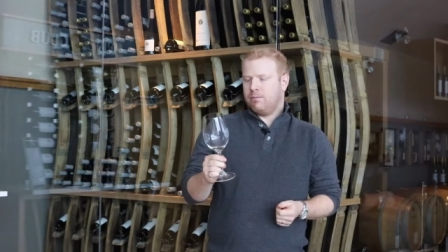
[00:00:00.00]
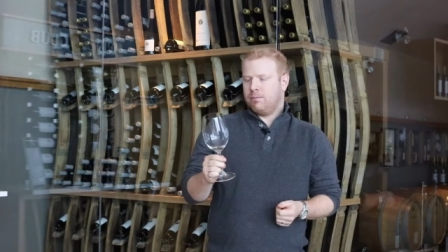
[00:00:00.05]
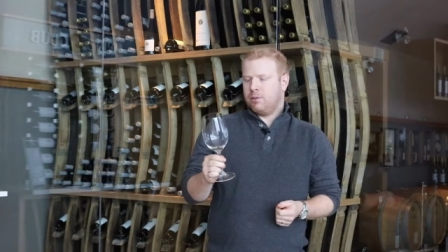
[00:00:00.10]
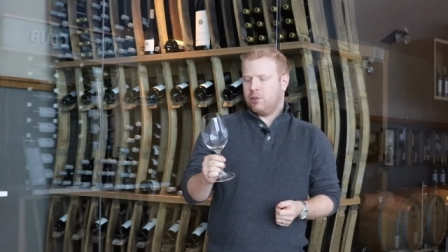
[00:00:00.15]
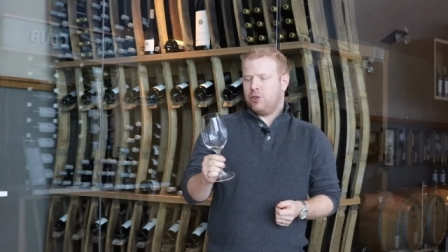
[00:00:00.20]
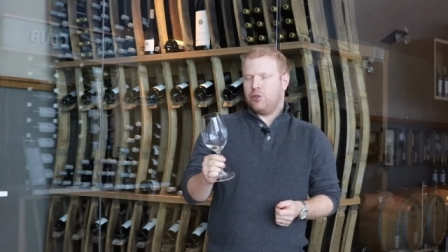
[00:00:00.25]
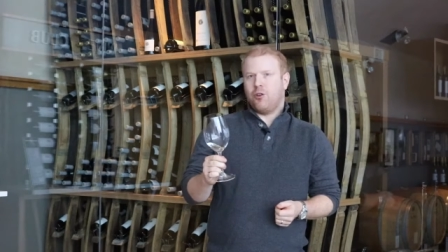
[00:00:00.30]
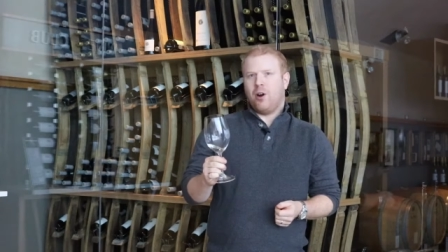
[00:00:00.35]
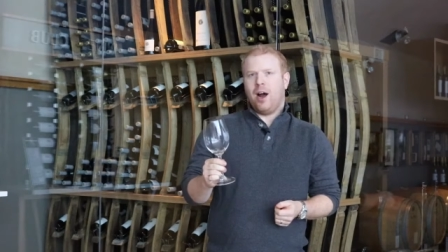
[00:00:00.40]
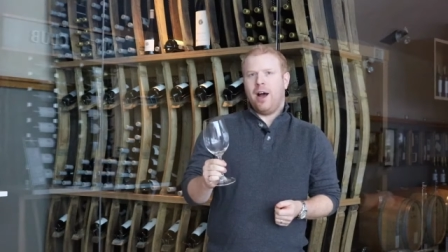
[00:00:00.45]

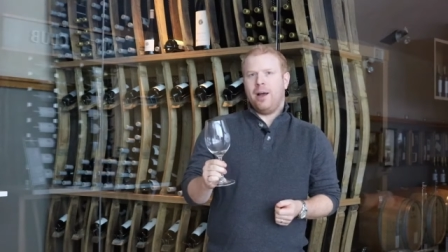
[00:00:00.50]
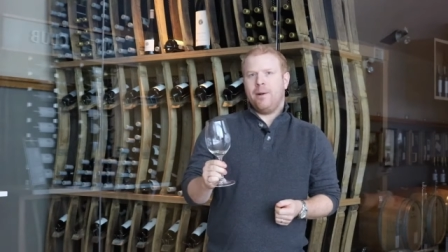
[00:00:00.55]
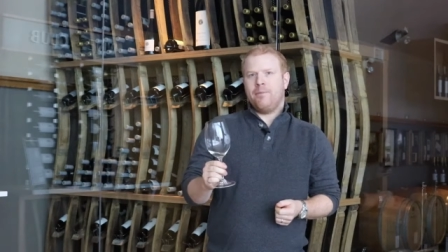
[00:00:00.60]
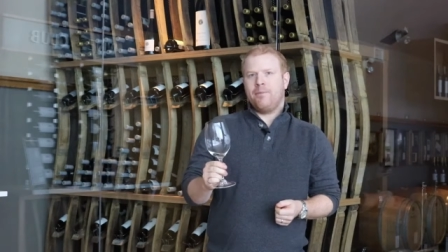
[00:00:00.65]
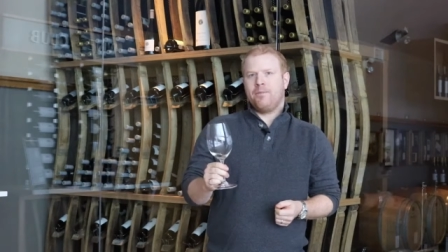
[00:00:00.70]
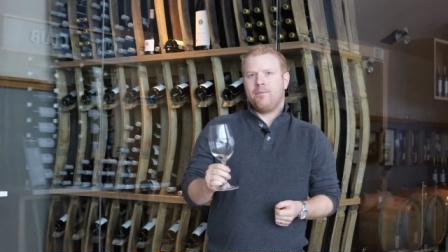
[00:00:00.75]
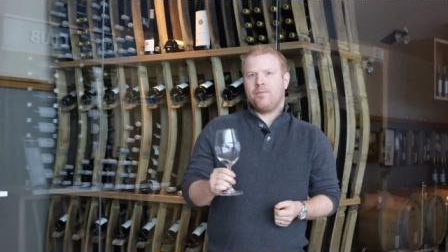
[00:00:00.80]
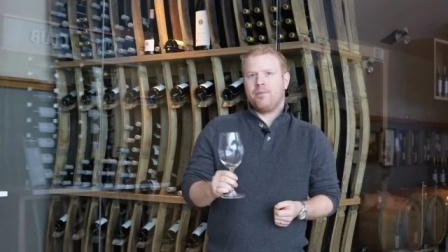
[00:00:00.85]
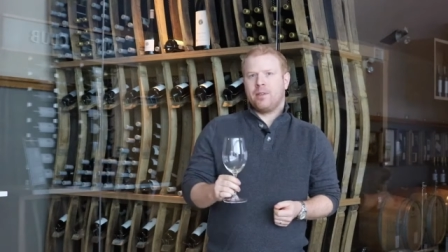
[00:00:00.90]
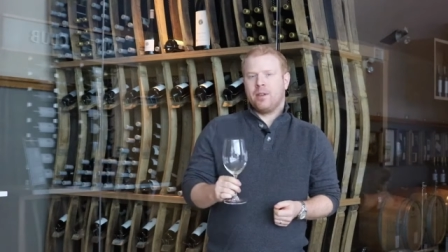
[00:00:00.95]
It's dry. I'd
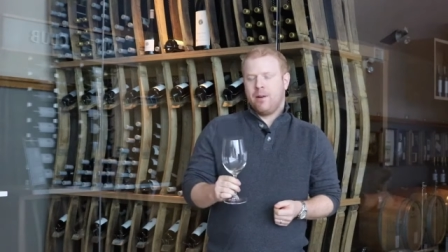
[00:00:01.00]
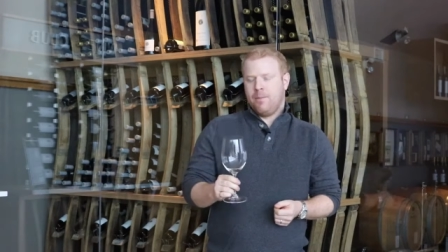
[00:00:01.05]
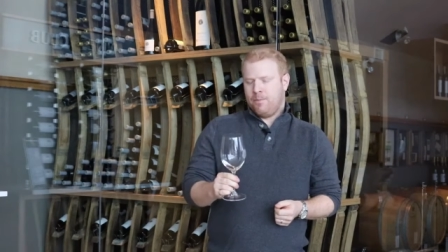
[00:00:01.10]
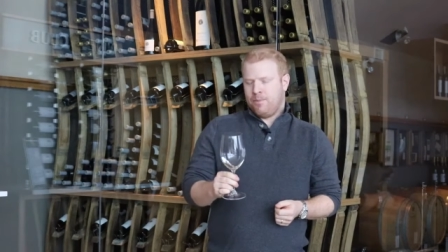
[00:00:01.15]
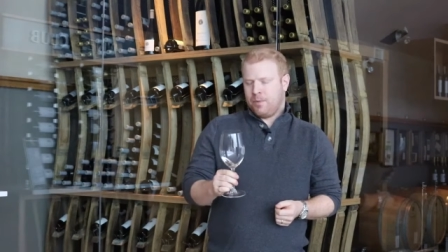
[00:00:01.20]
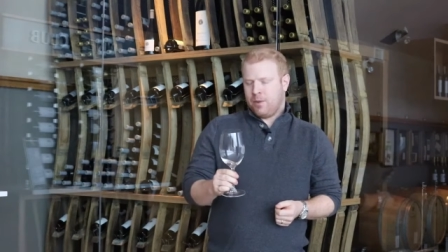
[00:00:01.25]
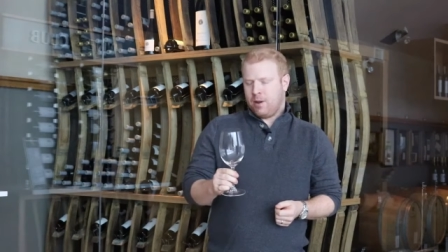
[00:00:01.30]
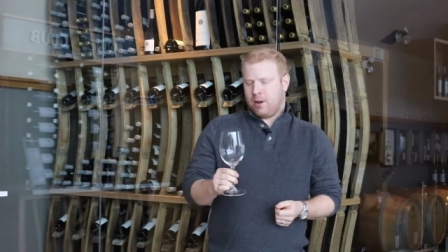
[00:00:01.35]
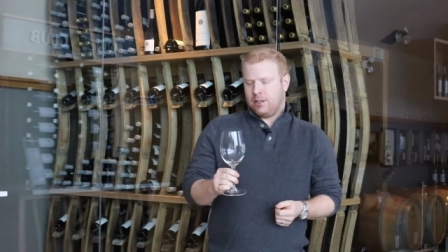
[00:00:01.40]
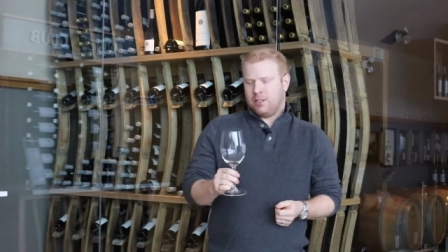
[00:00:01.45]

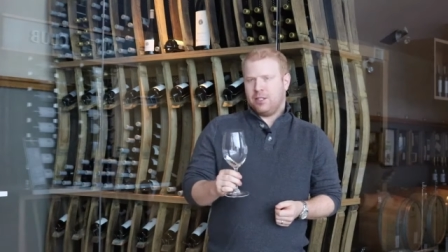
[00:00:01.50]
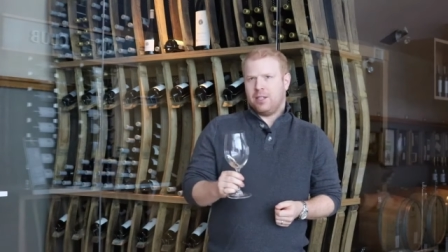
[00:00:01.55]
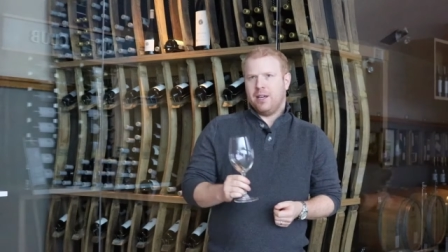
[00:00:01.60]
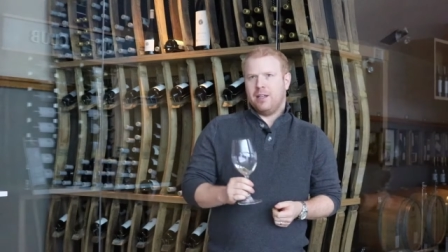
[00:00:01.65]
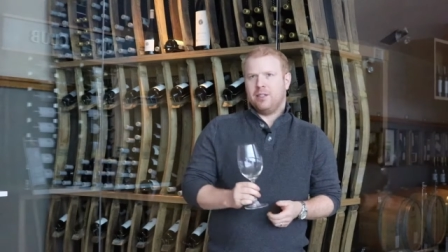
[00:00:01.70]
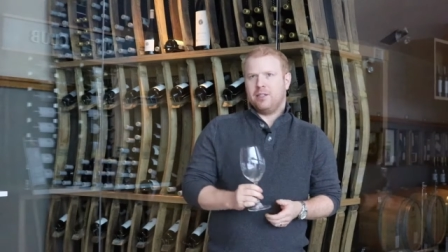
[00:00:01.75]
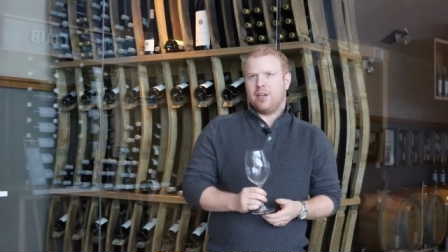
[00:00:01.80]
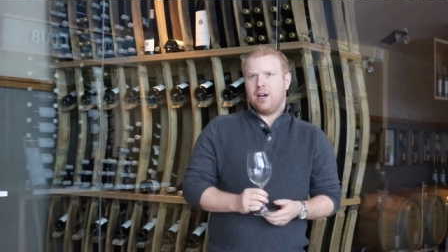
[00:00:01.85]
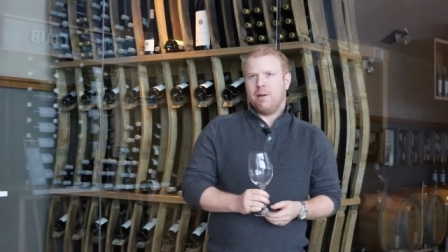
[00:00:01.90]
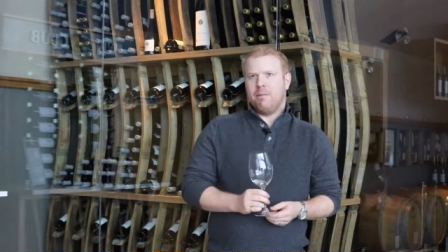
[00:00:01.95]
say
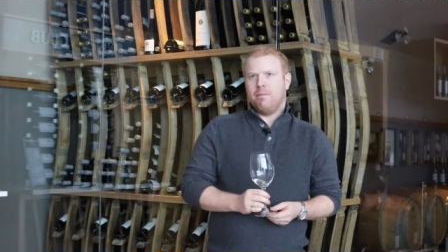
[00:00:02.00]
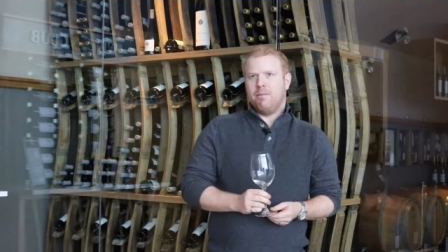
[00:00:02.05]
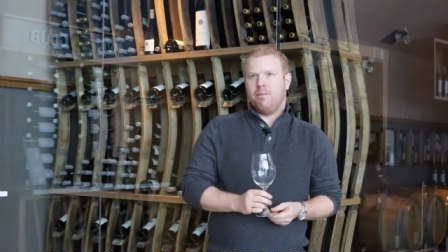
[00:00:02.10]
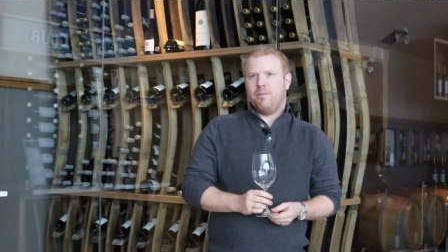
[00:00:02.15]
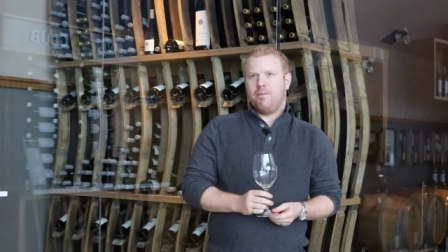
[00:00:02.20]
it's got a